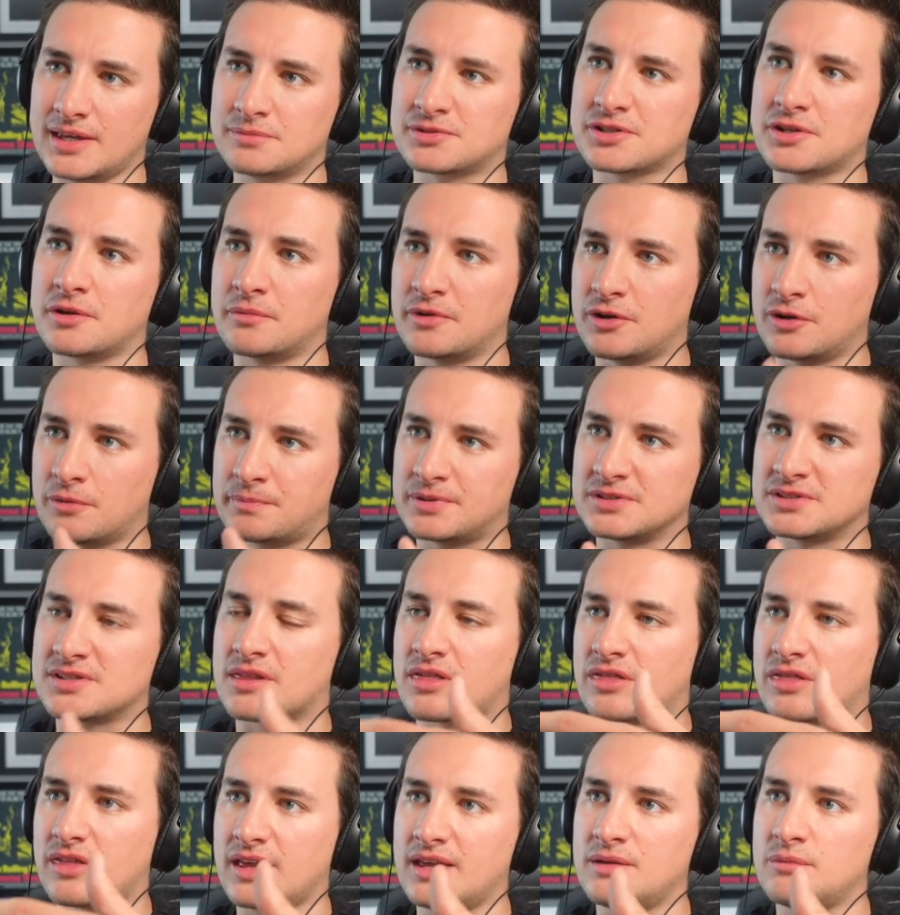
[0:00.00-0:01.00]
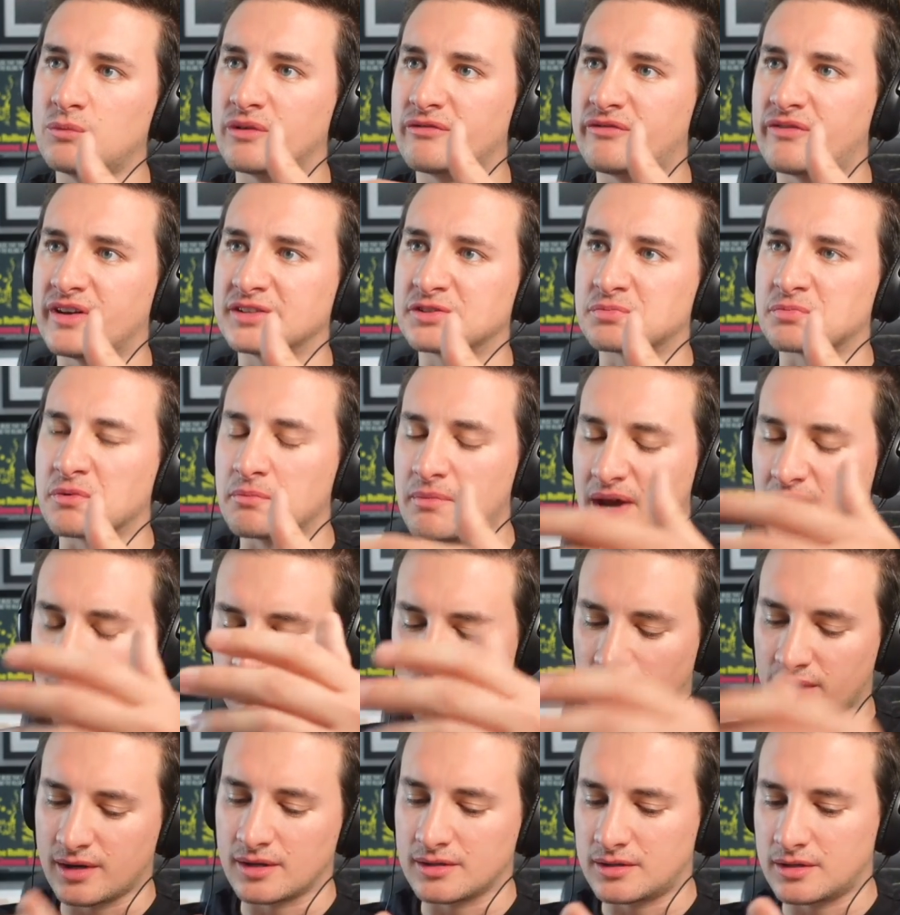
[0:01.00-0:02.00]
coming up as a theme with Vince McMahon
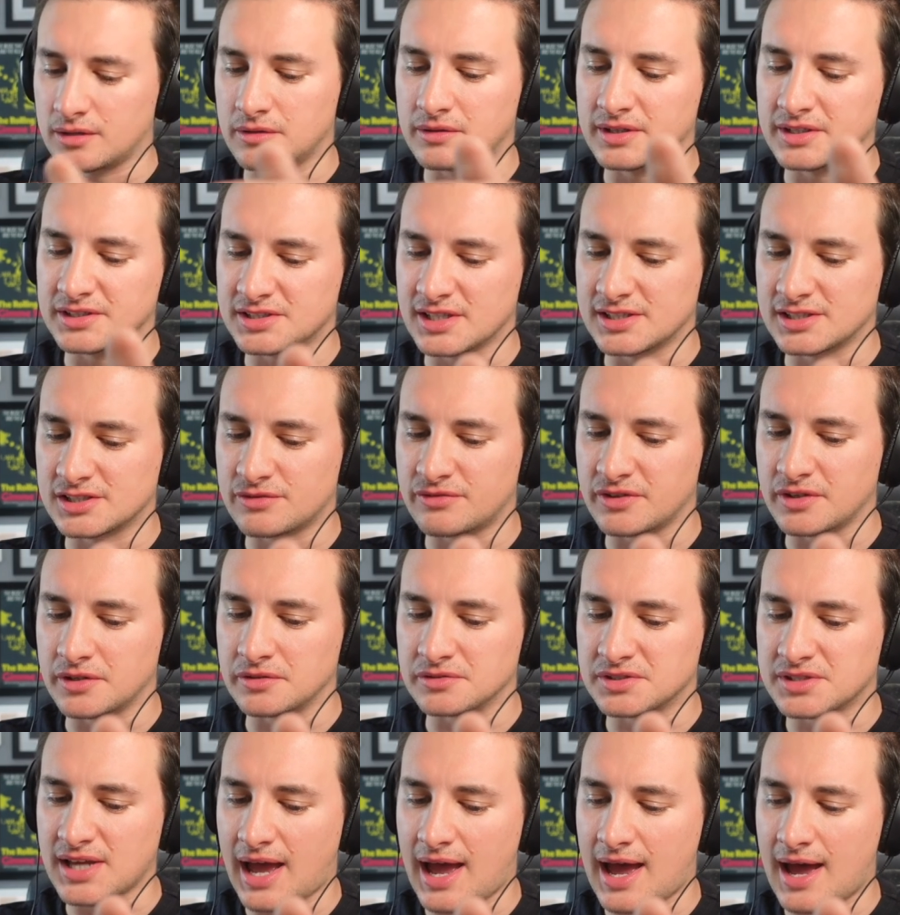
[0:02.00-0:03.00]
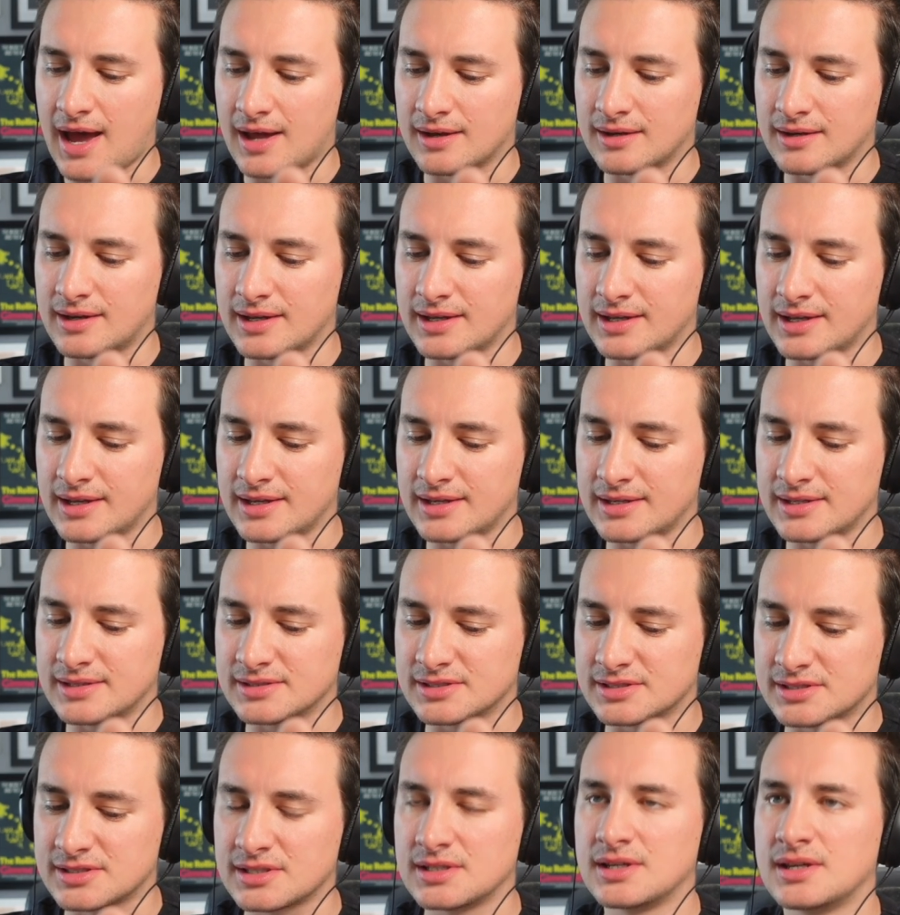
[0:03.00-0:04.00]
when I do these interviews, and it
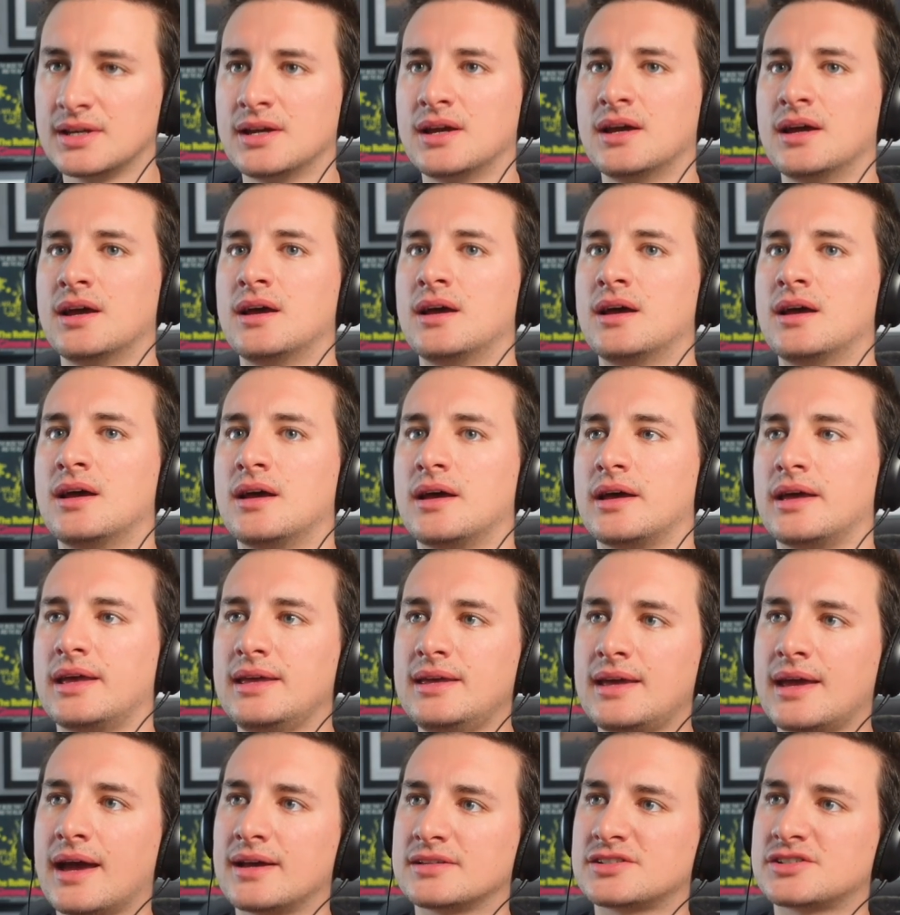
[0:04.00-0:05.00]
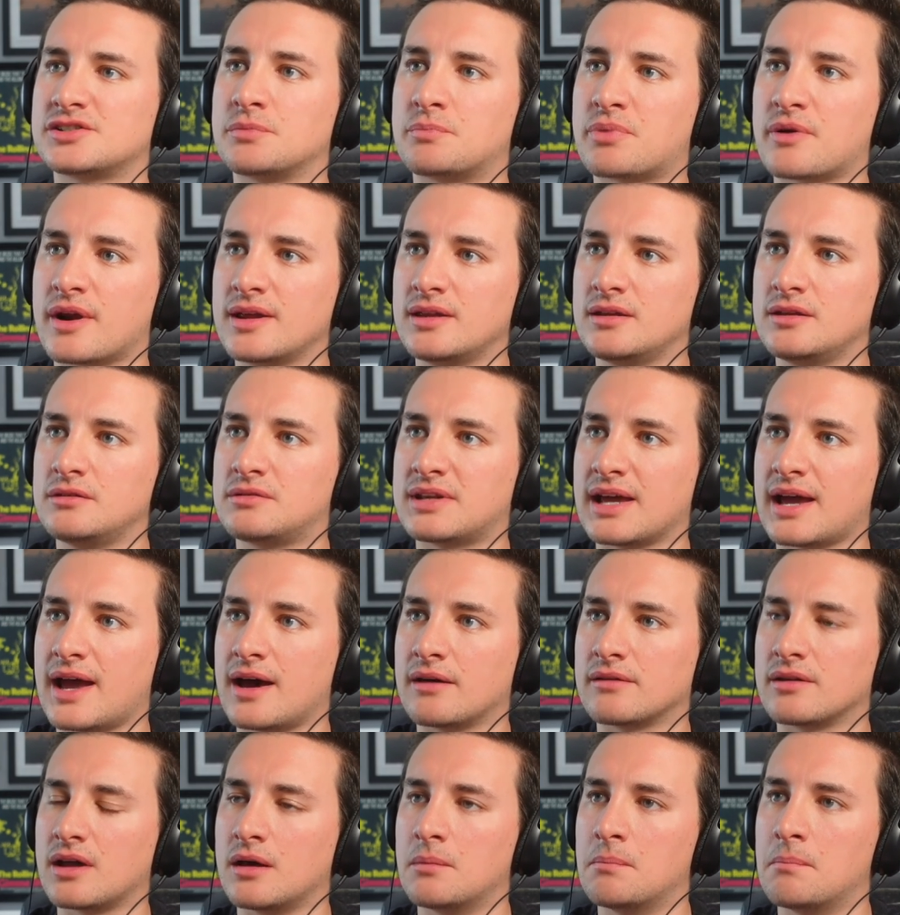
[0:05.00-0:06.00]
is he has to break you
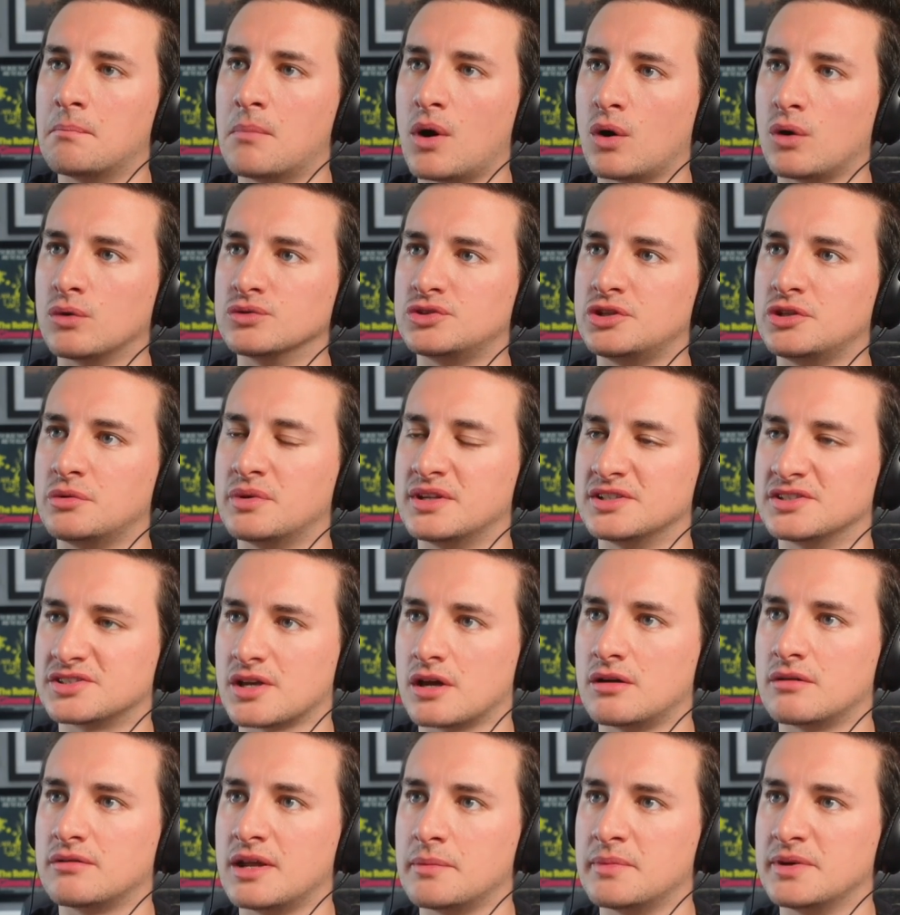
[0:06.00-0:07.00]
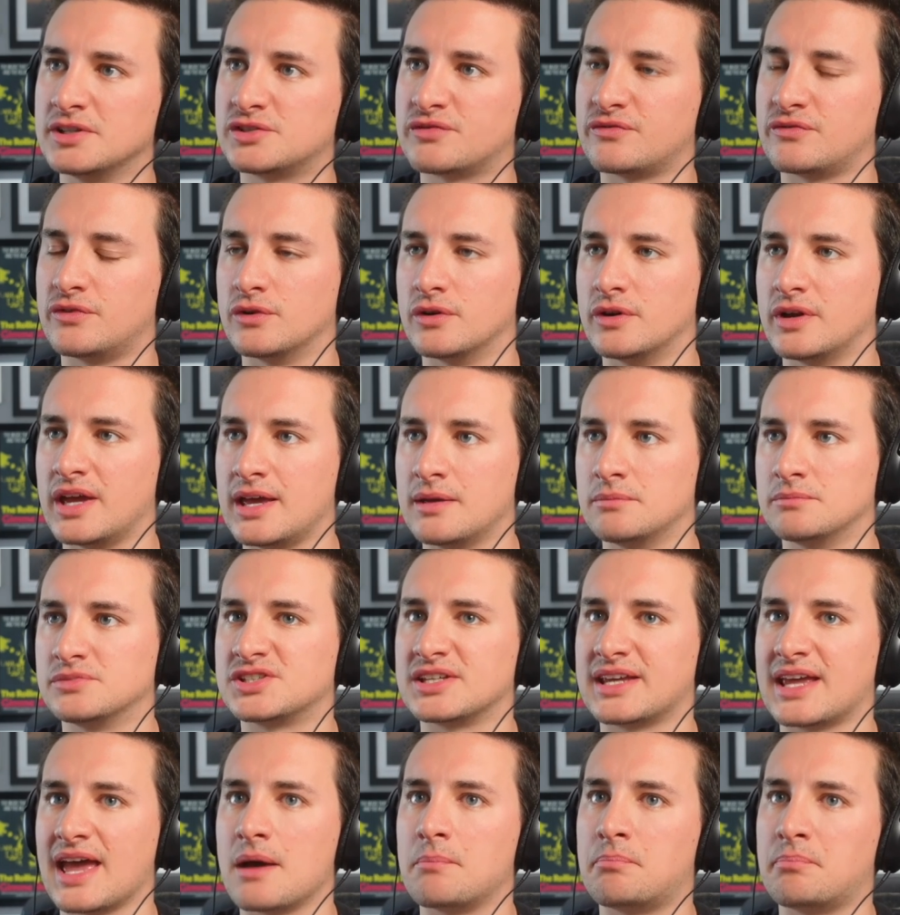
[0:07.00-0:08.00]
down and mold you in his own image for him
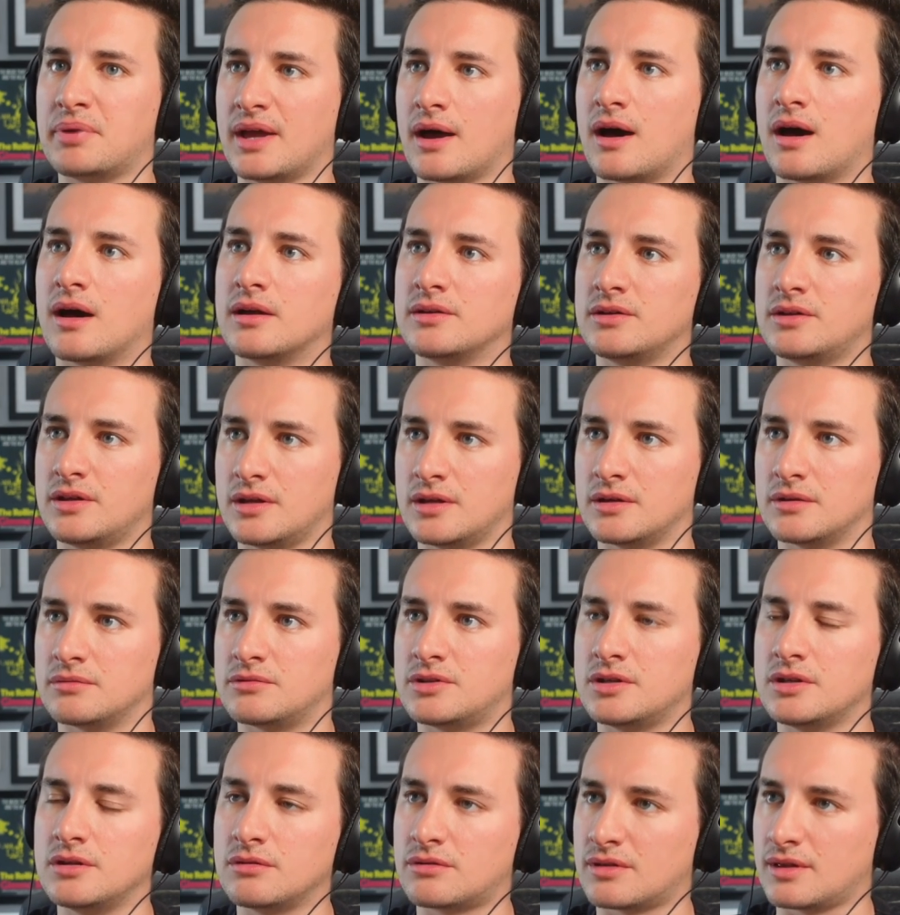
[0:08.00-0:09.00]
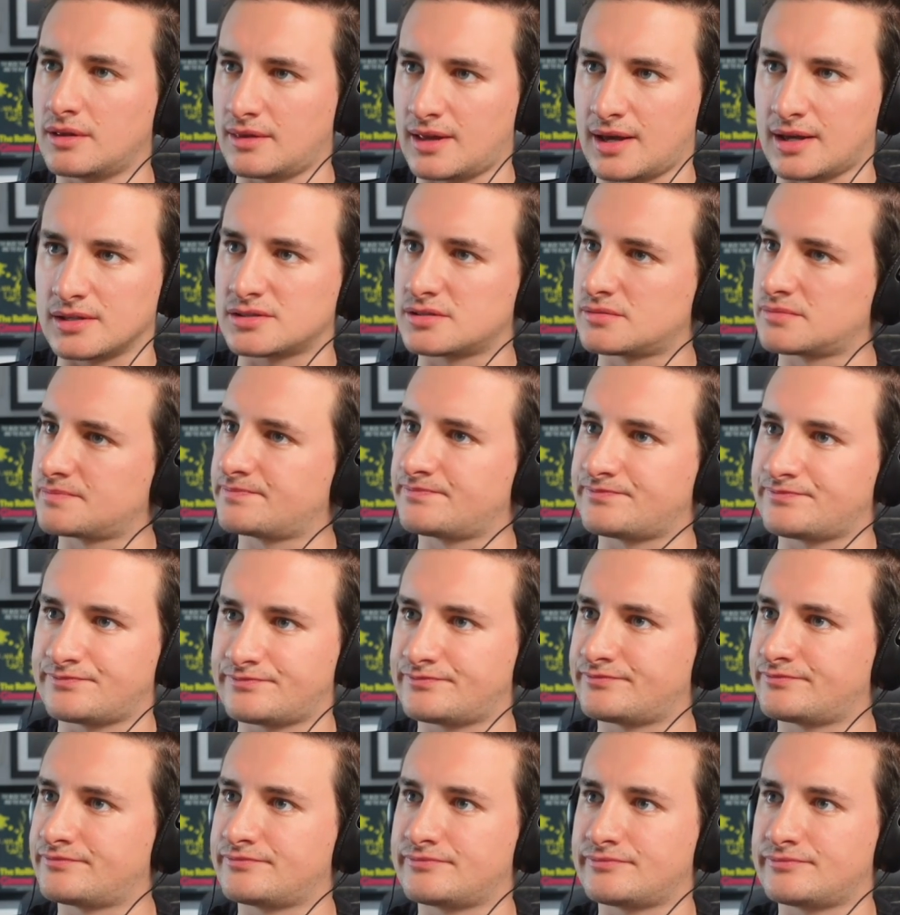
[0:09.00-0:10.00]
to get behind you. Do you think that's
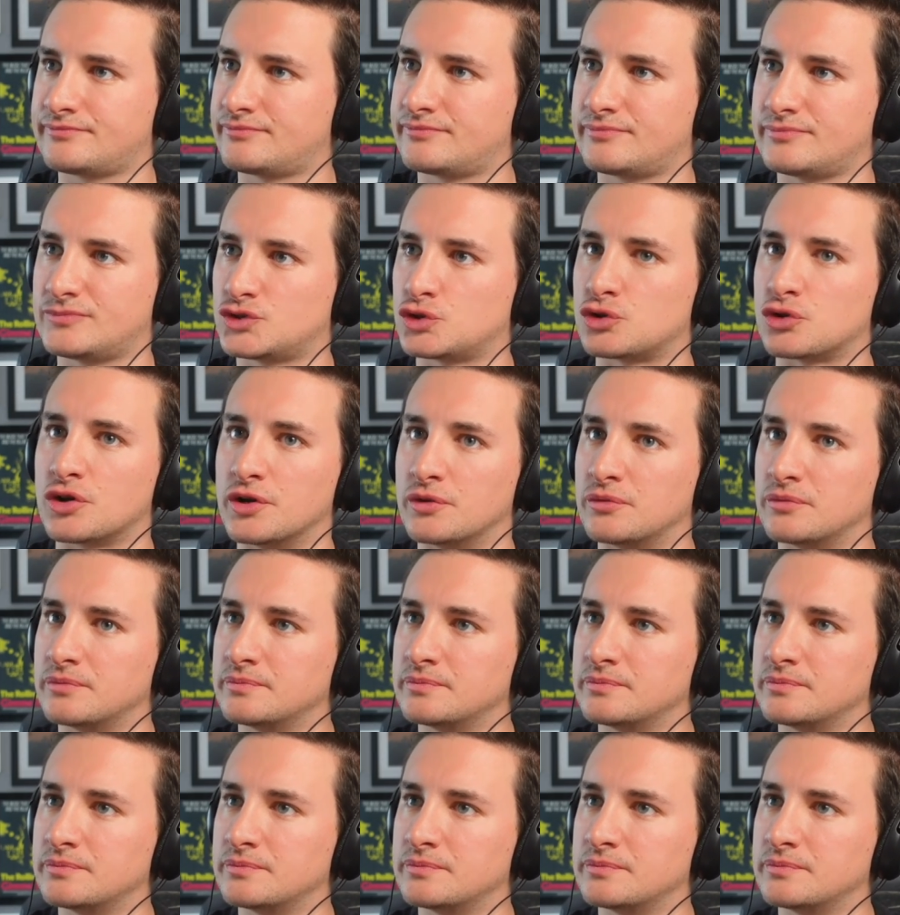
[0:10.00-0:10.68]
true?